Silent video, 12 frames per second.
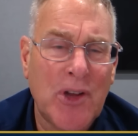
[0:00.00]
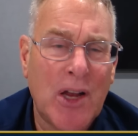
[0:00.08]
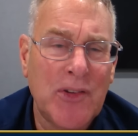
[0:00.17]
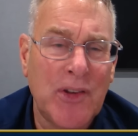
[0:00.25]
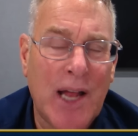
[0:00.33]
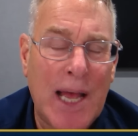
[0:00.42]

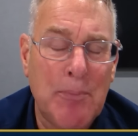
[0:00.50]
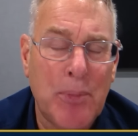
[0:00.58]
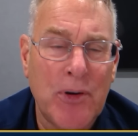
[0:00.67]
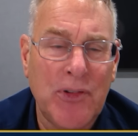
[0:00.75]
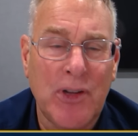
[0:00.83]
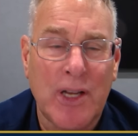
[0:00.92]
stocks, and I
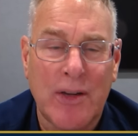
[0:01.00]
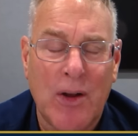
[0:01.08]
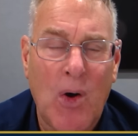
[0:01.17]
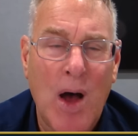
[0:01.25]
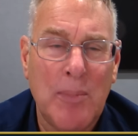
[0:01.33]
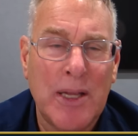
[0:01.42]
personally,
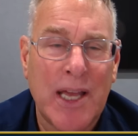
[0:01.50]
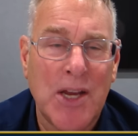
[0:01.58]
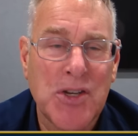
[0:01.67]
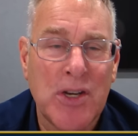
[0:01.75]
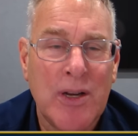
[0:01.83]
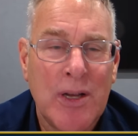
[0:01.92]
no
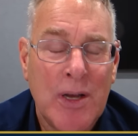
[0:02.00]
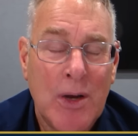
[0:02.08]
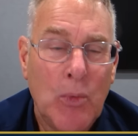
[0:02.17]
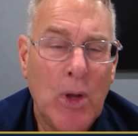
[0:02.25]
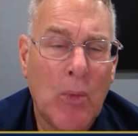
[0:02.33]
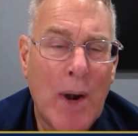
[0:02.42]
obligation,
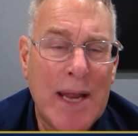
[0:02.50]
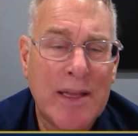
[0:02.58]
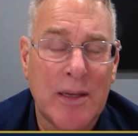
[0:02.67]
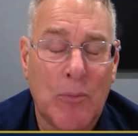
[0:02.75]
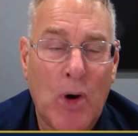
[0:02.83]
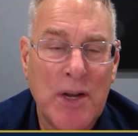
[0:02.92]
will
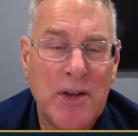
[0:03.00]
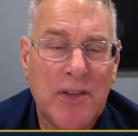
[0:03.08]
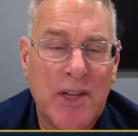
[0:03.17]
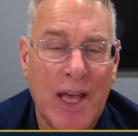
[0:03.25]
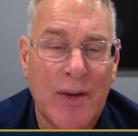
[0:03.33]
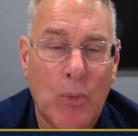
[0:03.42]
rank them 1 to
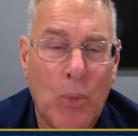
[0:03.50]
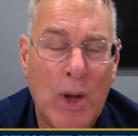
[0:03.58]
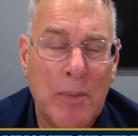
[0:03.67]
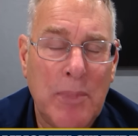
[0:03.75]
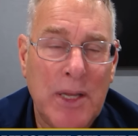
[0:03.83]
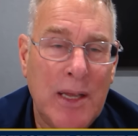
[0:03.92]
10,
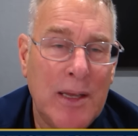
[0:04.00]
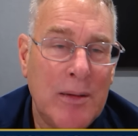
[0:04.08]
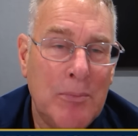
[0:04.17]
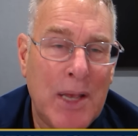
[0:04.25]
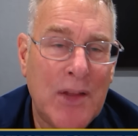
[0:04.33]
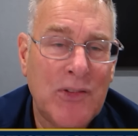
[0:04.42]
1 being
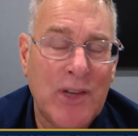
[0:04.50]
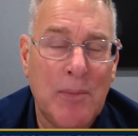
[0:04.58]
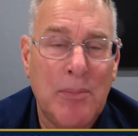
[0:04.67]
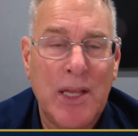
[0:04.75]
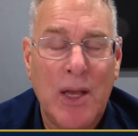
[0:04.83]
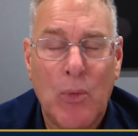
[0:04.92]
best,
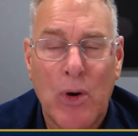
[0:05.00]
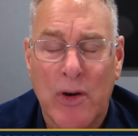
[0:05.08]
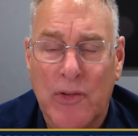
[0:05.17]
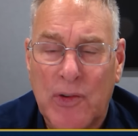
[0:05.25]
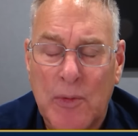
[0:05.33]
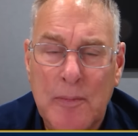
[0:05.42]
10 being
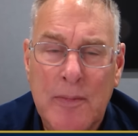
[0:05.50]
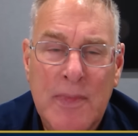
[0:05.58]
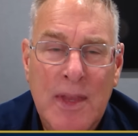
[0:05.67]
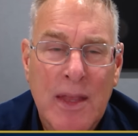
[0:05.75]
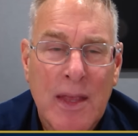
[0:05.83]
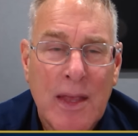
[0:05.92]
worst.
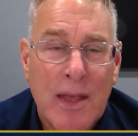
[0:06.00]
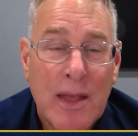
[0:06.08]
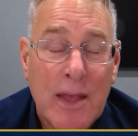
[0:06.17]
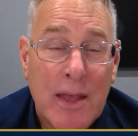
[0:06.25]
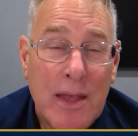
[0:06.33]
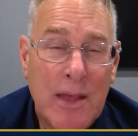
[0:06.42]

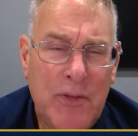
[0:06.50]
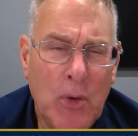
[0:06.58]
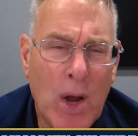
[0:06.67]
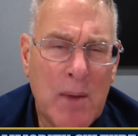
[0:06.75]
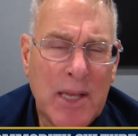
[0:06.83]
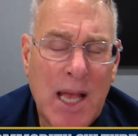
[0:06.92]
If
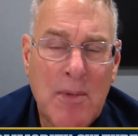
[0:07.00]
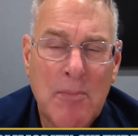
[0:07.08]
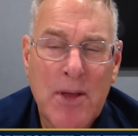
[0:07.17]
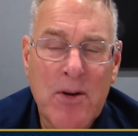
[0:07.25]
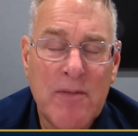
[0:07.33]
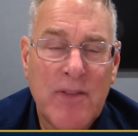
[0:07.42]
you want to become a
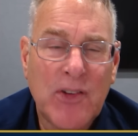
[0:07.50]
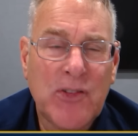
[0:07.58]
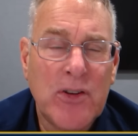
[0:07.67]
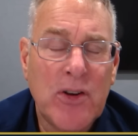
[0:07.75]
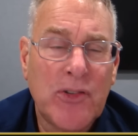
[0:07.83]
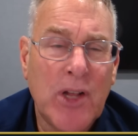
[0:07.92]
better
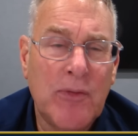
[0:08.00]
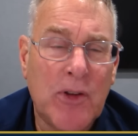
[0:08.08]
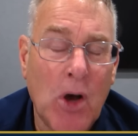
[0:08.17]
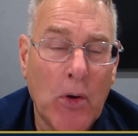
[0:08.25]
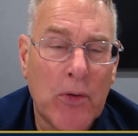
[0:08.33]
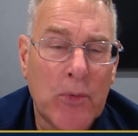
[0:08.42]
investor yourself,
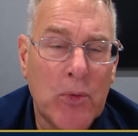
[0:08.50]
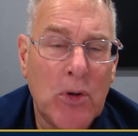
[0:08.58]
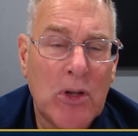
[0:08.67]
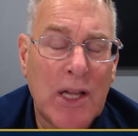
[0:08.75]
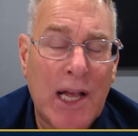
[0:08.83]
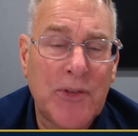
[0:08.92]
go to the
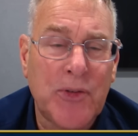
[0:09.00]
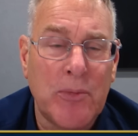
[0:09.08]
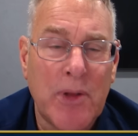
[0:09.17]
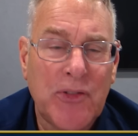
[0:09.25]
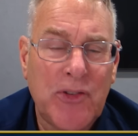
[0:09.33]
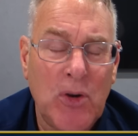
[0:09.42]
Rule
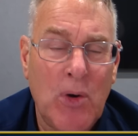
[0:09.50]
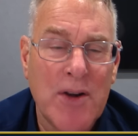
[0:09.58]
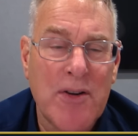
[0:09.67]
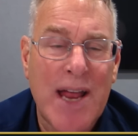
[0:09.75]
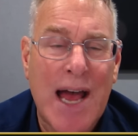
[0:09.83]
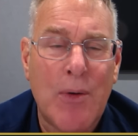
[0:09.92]
Classroom. There's
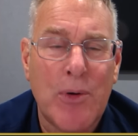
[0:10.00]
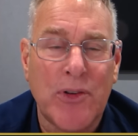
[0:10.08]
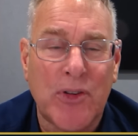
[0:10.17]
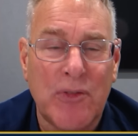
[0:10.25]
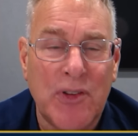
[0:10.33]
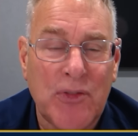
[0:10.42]
200
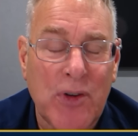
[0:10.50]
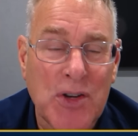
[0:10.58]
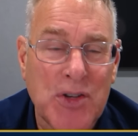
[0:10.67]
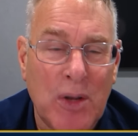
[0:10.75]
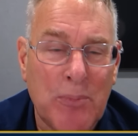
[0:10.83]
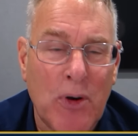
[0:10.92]
hours of
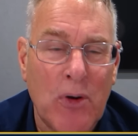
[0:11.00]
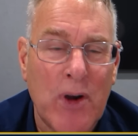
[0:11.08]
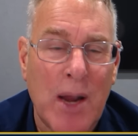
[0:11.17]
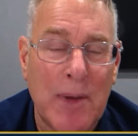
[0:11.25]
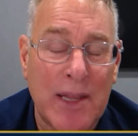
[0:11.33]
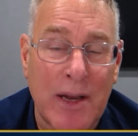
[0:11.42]
instructional
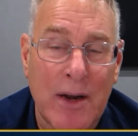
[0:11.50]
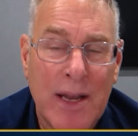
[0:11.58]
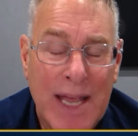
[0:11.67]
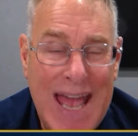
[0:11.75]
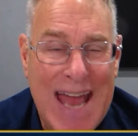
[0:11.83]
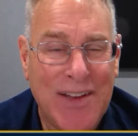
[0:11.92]
programming there,
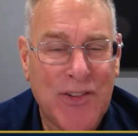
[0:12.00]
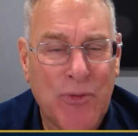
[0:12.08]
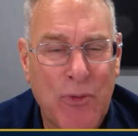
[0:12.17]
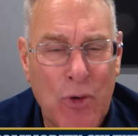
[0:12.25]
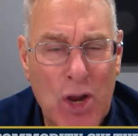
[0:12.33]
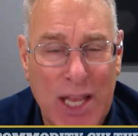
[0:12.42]
and it's
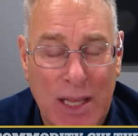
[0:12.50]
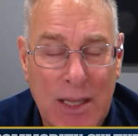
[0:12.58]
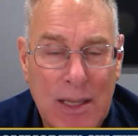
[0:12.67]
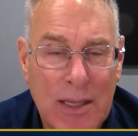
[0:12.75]
free.